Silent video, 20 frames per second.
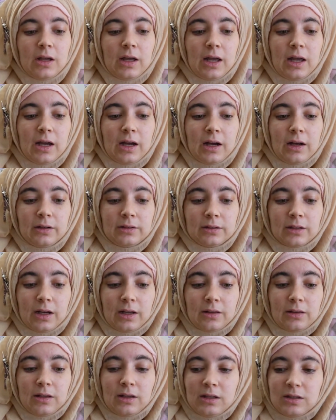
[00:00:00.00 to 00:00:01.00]
And
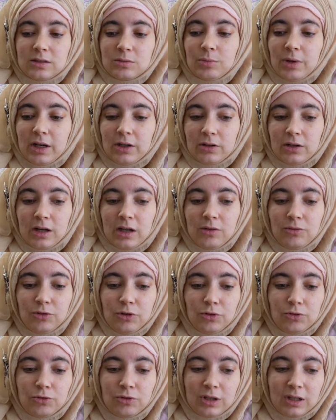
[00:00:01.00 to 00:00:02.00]
I think it's better if
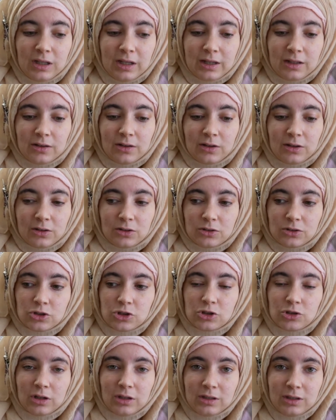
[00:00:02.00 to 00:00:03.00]
you feel like they're
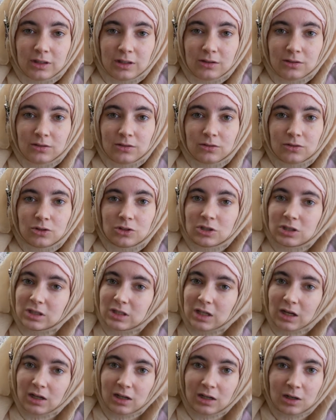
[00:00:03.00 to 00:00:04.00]
struggling to
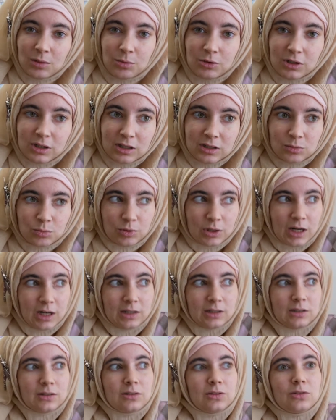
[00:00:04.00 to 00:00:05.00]
just take a couple of days,
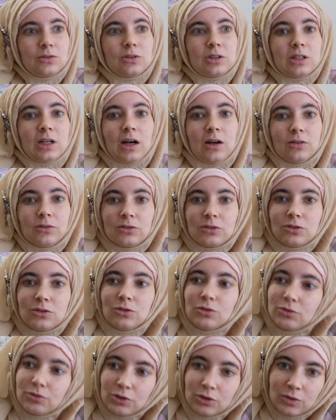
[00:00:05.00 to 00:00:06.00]
practice those sounds,
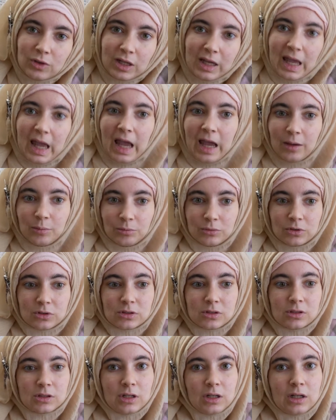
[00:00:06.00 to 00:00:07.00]
do a few of the
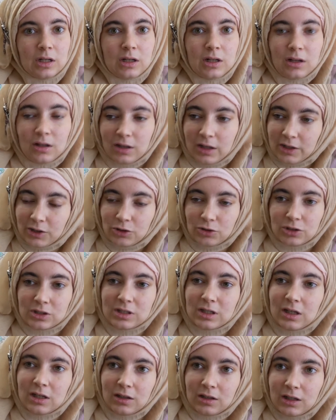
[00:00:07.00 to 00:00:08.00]
games. Like you'll
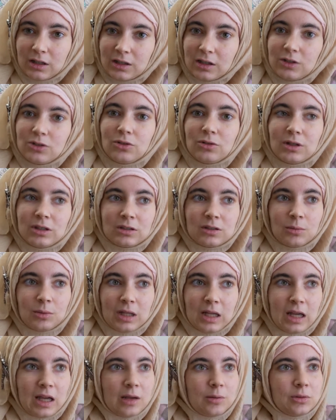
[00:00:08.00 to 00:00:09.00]
see Lily doing some of
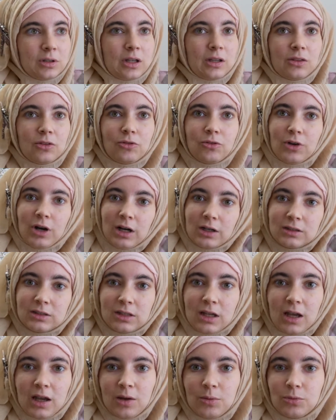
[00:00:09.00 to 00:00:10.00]
the games, like the
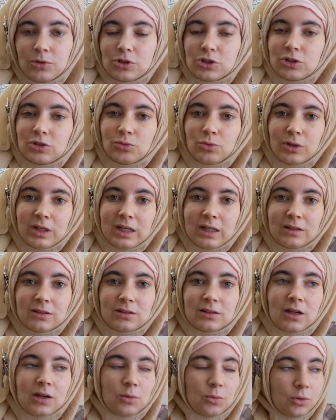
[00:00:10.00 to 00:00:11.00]
fox game where she's reading
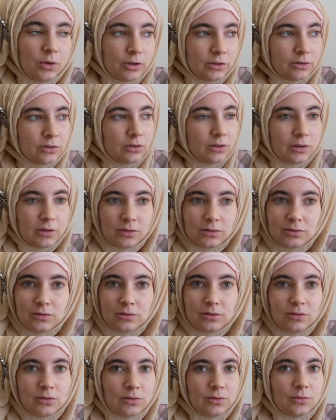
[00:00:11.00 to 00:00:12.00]
sight words or
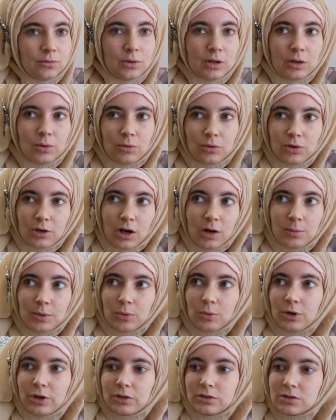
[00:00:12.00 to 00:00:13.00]
reading
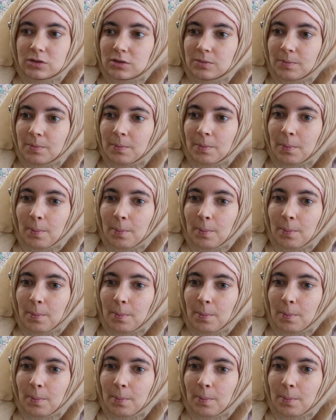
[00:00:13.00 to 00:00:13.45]
common words.